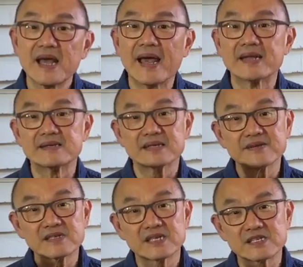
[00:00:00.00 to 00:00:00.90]
and
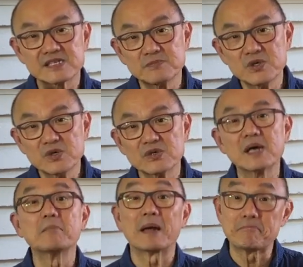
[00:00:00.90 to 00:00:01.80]
gives it a smooth
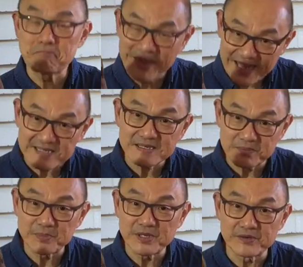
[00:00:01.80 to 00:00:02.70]
but matte
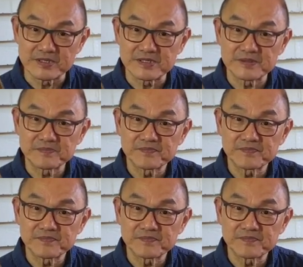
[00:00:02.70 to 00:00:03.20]
appearance.